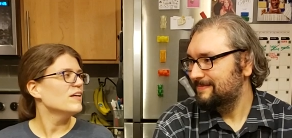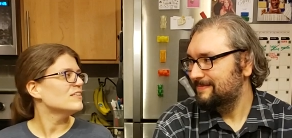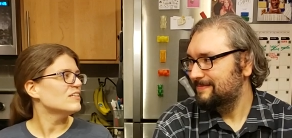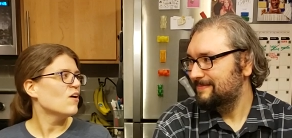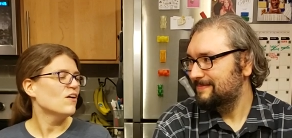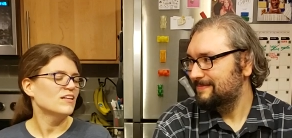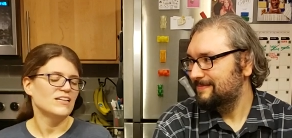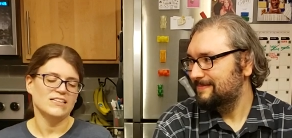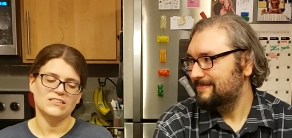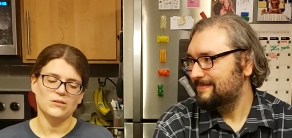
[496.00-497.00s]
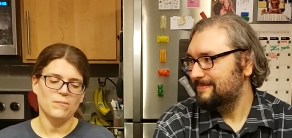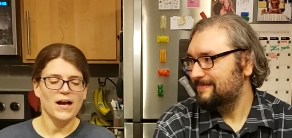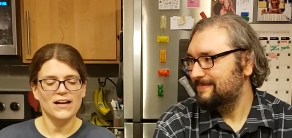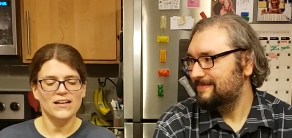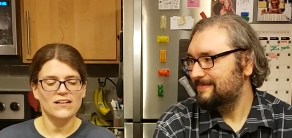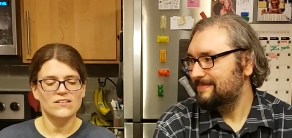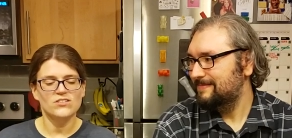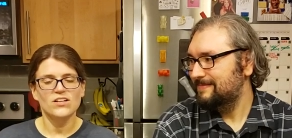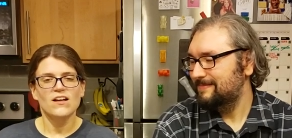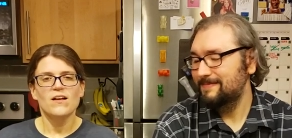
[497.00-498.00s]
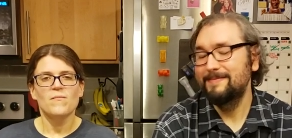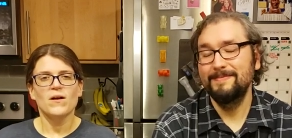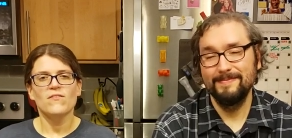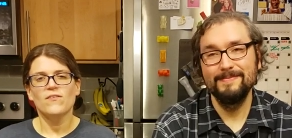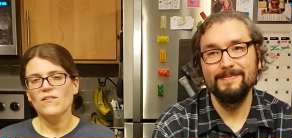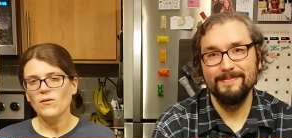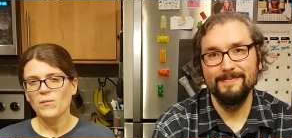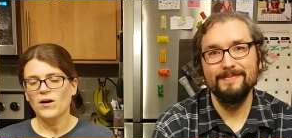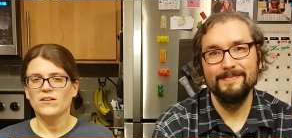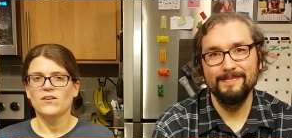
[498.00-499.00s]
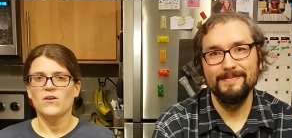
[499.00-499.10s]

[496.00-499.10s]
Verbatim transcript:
Speaker 1: it's all in a nice little package. My favorite part